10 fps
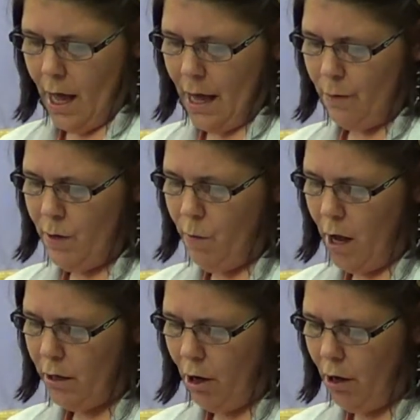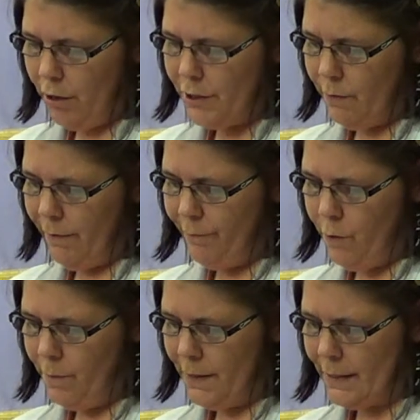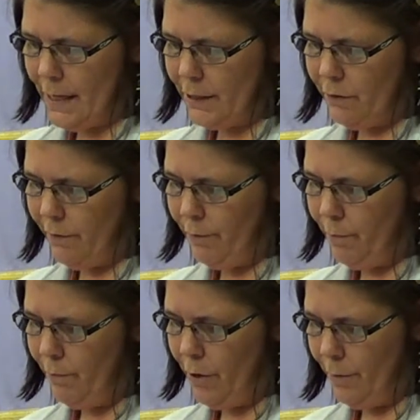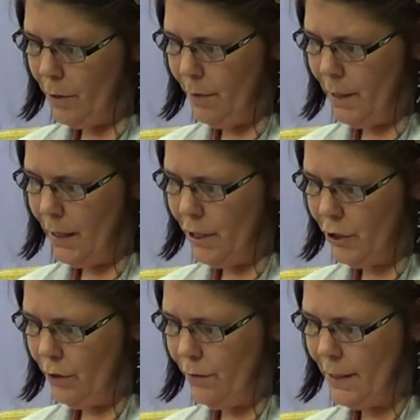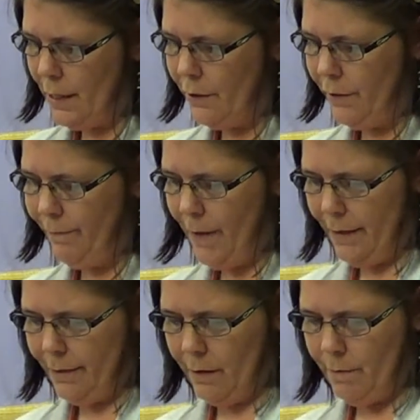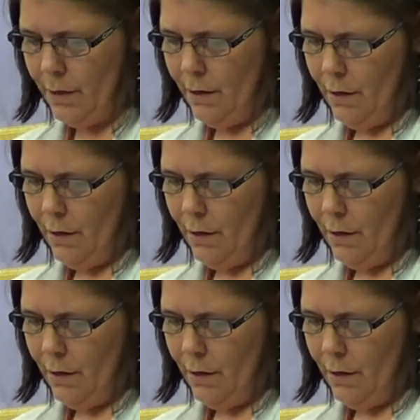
And we work hard to inform the sector of upcoming issues that could affect them,